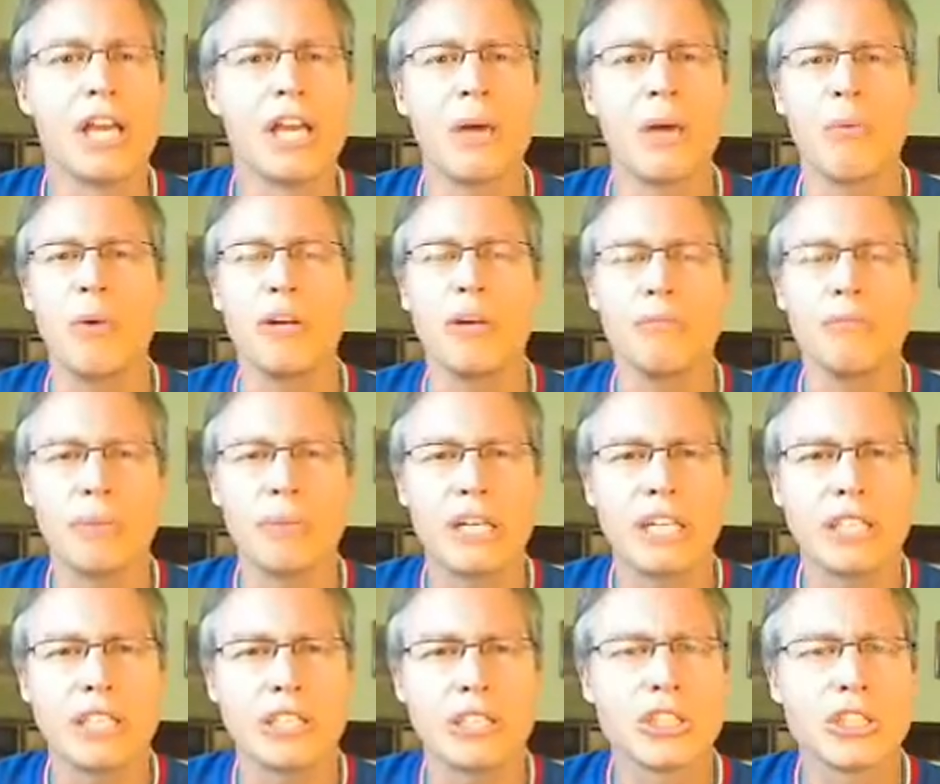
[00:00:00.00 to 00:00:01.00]
One
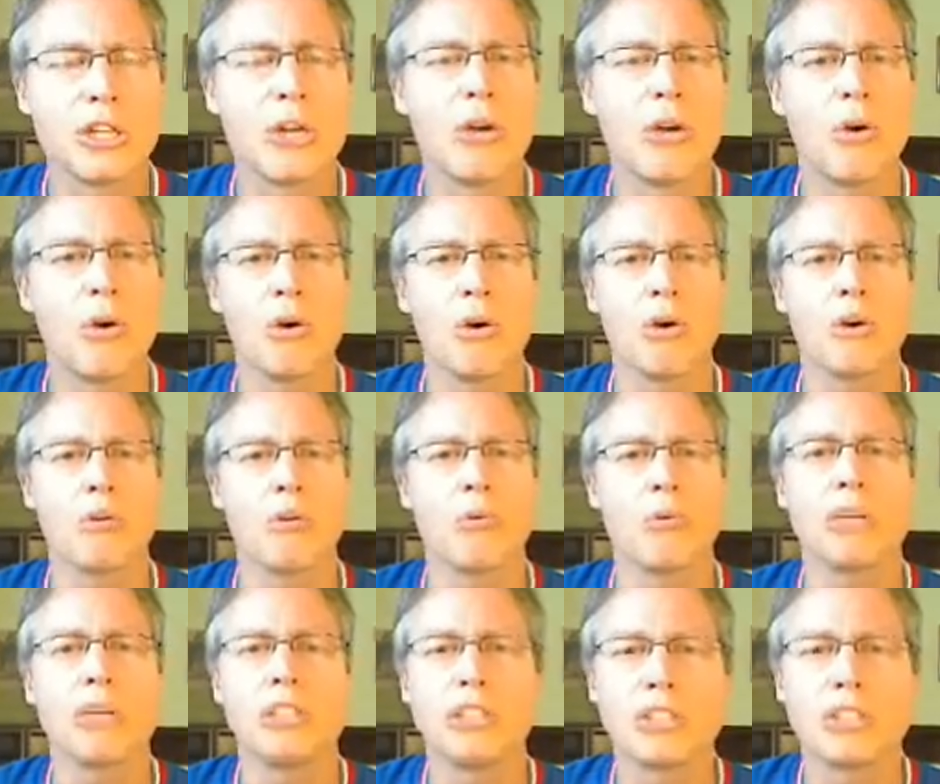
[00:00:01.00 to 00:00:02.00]
pitch or
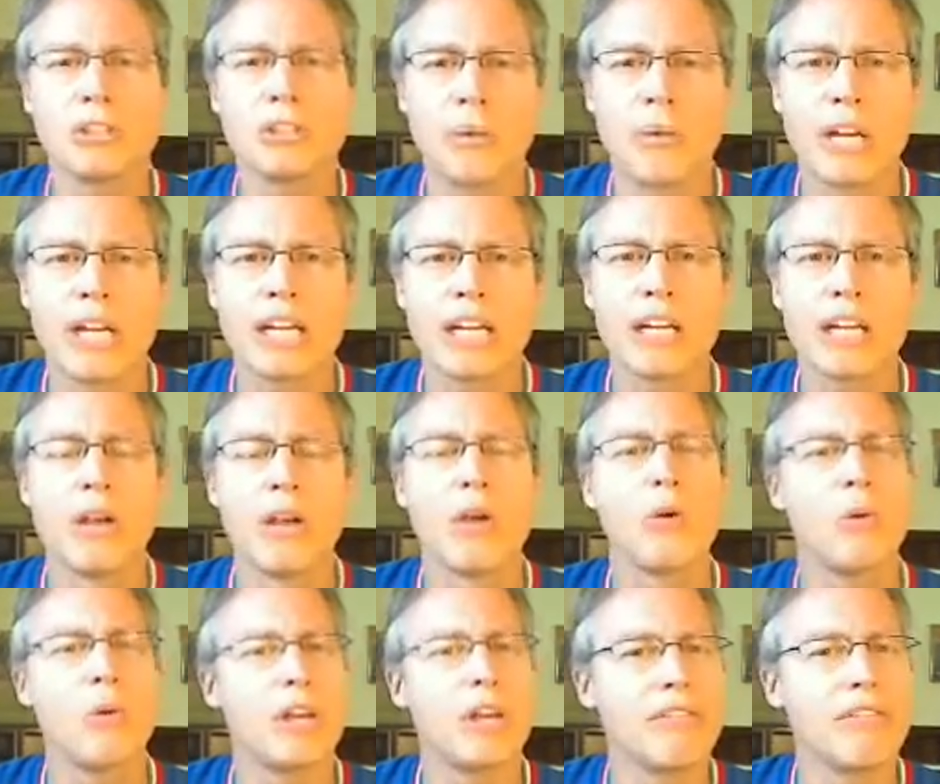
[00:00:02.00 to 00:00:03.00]
one swing,
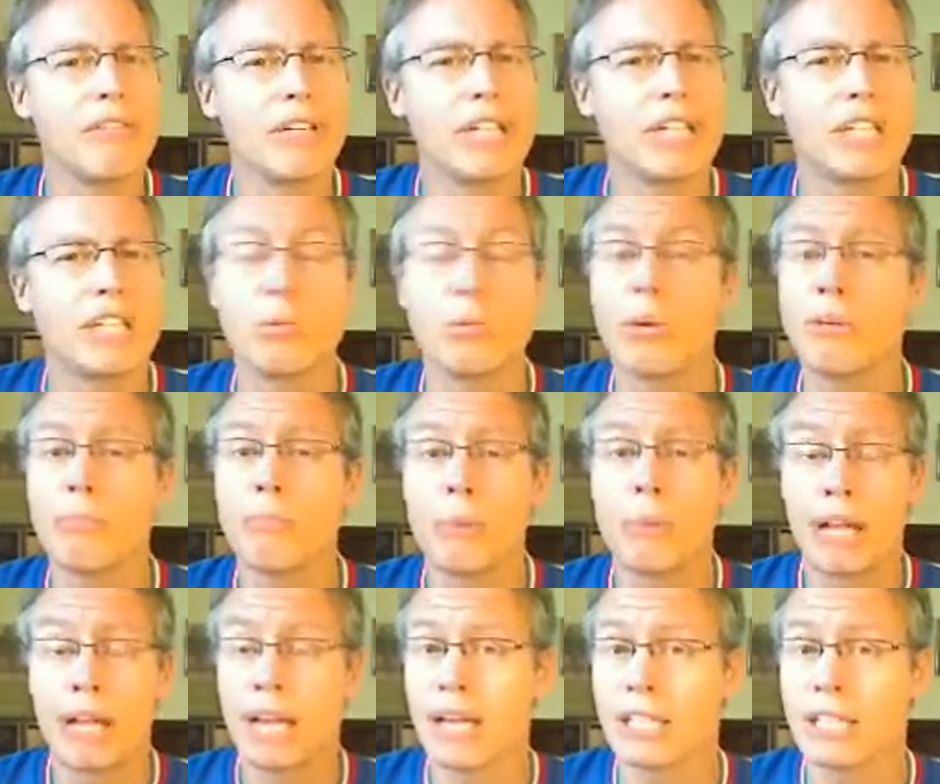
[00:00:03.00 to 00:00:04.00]
whatever it is, one
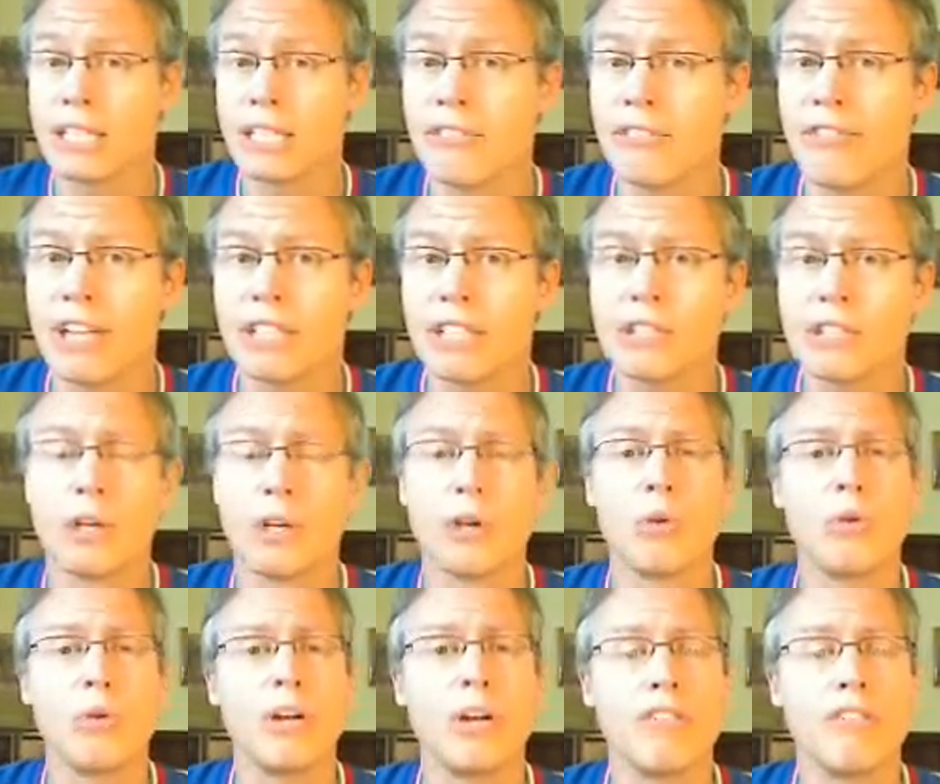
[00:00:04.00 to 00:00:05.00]
play on defense,
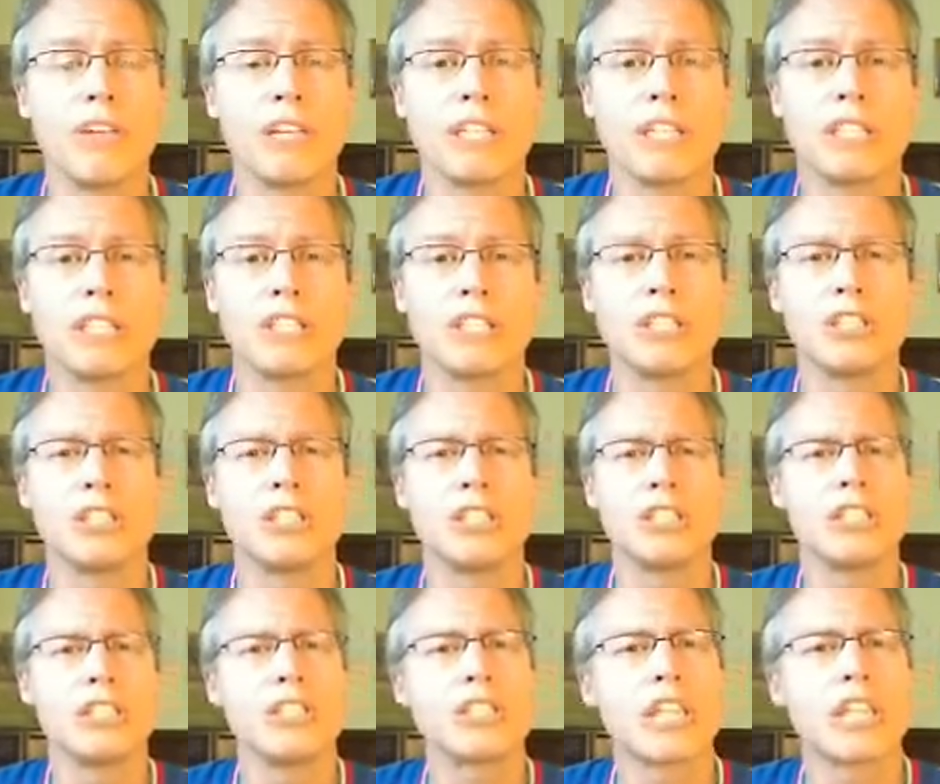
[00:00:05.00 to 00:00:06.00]
whatever it is that you're
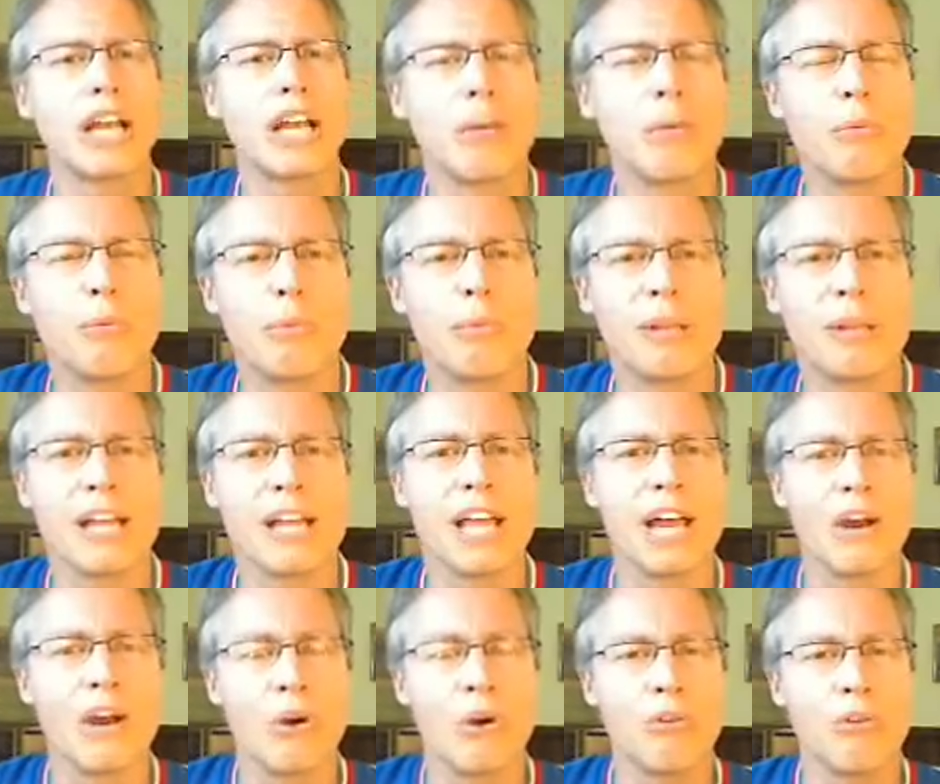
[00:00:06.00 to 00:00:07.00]
seeing, just kind of play
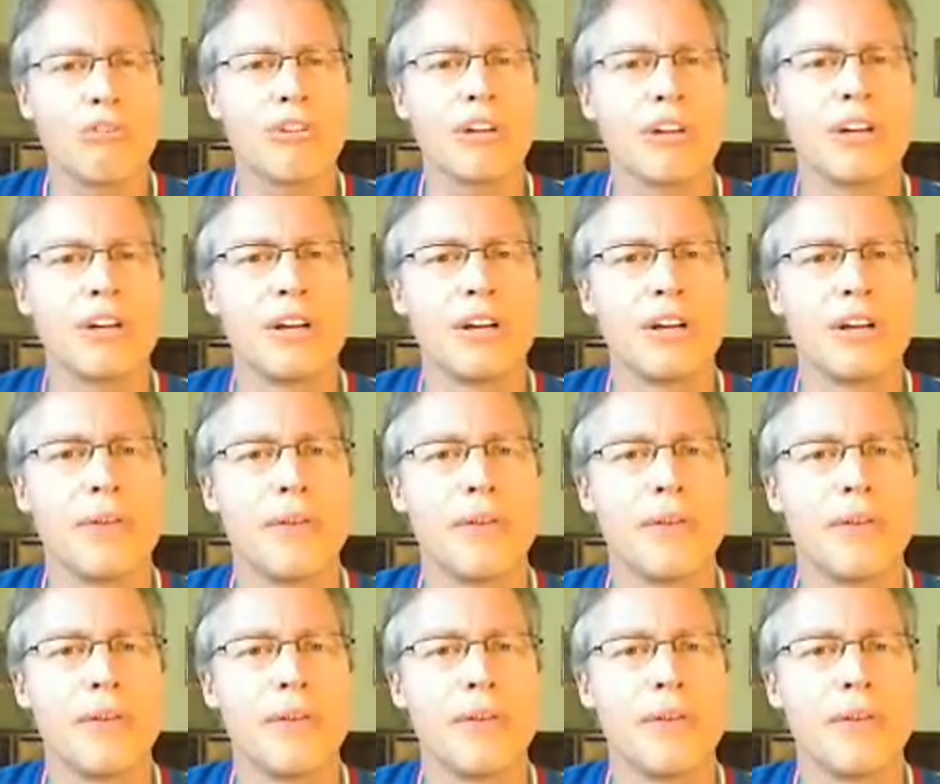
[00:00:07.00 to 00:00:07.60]
that over